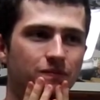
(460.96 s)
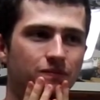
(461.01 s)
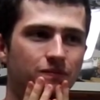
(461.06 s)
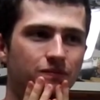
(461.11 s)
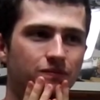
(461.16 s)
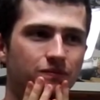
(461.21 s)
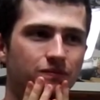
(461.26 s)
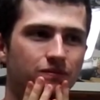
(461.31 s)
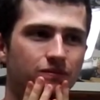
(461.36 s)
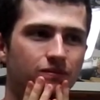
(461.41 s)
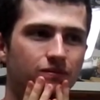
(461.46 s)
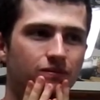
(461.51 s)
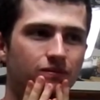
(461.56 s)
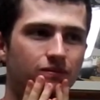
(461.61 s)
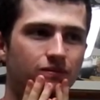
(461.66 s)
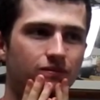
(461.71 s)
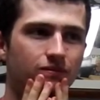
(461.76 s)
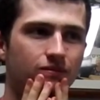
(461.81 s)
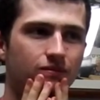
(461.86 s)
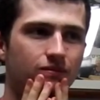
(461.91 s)

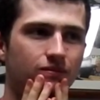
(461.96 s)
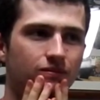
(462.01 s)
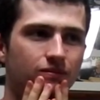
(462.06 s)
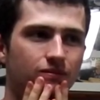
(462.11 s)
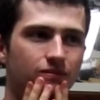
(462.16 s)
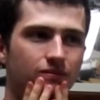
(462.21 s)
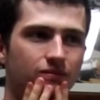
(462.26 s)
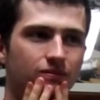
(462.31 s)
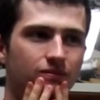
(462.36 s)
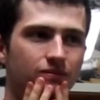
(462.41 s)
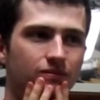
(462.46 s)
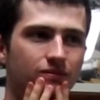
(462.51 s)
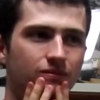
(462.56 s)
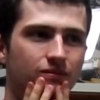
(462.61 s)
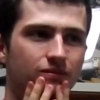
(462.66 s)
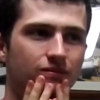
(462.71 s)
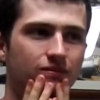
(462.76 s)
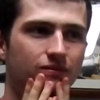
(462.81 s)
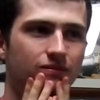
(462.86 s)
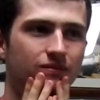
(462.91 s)

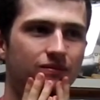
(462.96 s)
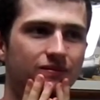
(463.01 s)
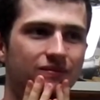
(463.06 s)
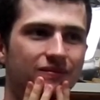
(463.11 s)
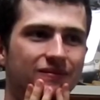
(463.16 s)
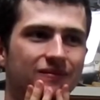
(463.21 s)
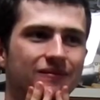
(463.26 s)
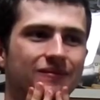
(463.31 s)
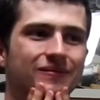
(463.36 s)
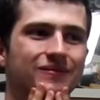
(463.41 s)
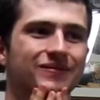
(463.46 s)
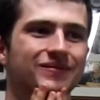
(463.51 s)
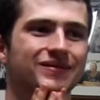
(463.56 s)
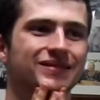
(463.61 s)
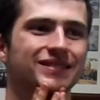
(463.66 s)
No one is speaking in this clip.